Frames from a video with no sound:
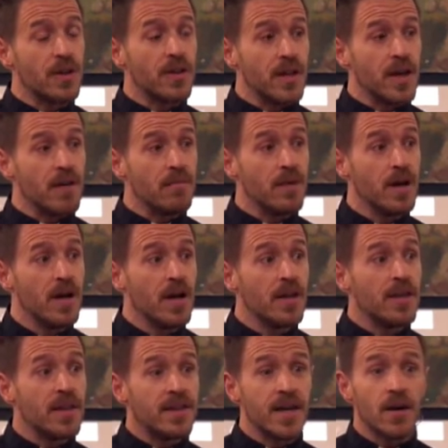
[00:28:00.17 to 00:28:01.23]
them,
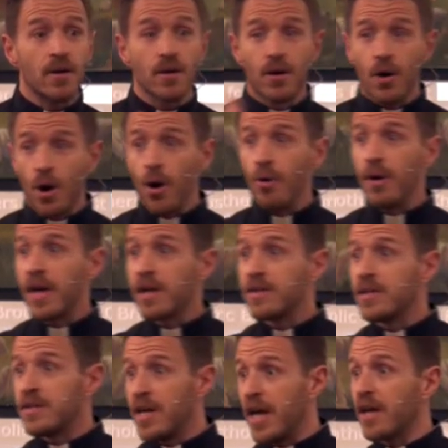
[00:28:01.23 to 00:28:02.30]
that they're going
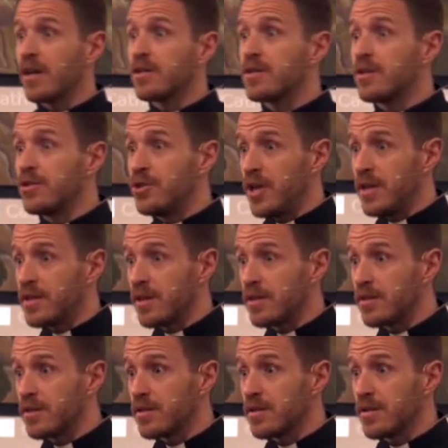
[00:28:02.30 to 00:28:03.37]
to take us to
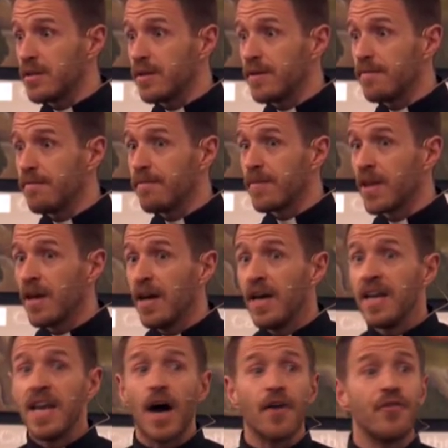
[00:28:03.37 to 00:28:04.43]
Jesus.
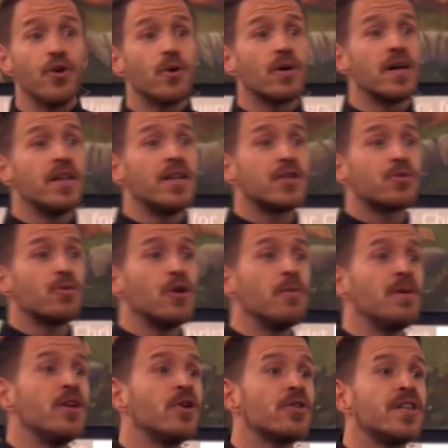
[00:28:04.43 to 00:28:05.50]
Now, if you are in this room
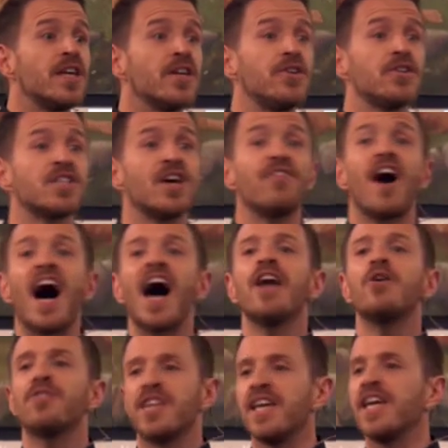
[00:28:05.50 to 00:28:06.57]
and you're thinking to yourself, I
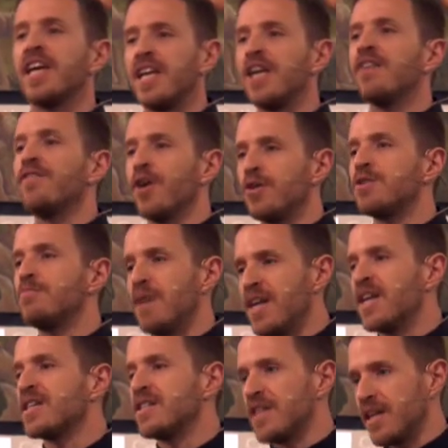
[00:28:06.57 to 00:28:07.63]
don't think any of those men
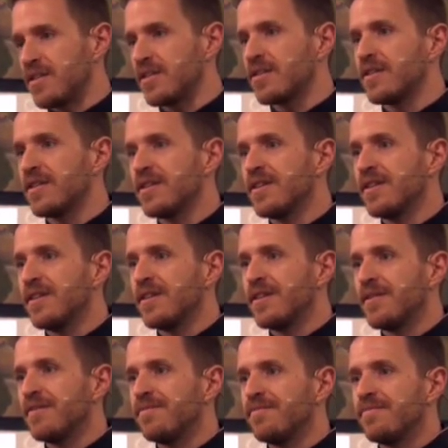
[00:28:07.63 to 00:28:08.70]
exist,
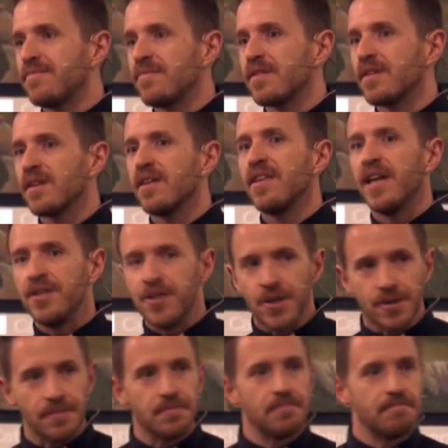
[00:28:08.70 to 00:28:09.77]
they do.
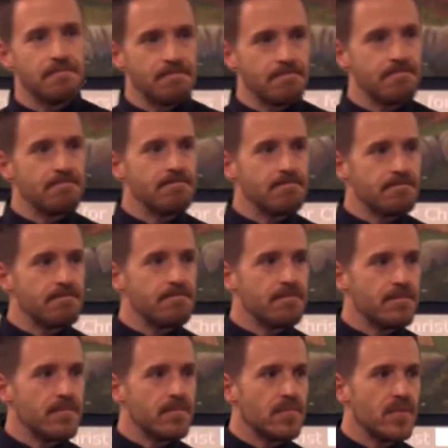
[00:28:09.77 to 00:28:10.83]

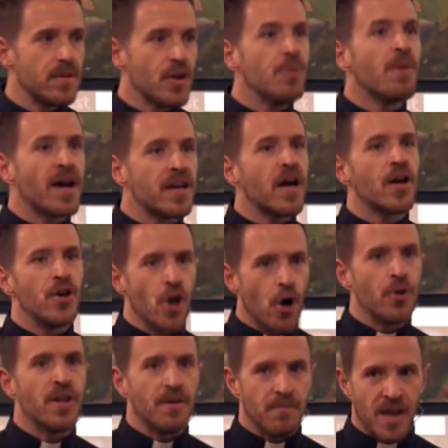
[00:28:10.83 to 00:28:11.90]
You might not know
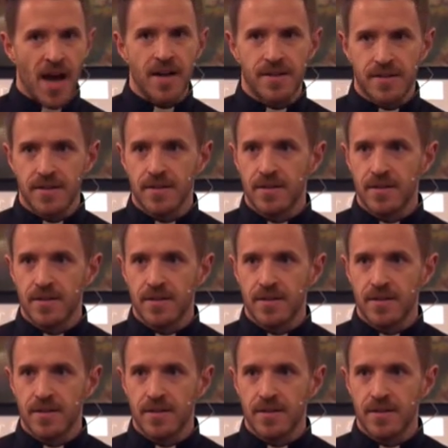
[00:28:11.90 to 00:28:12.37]
them yet,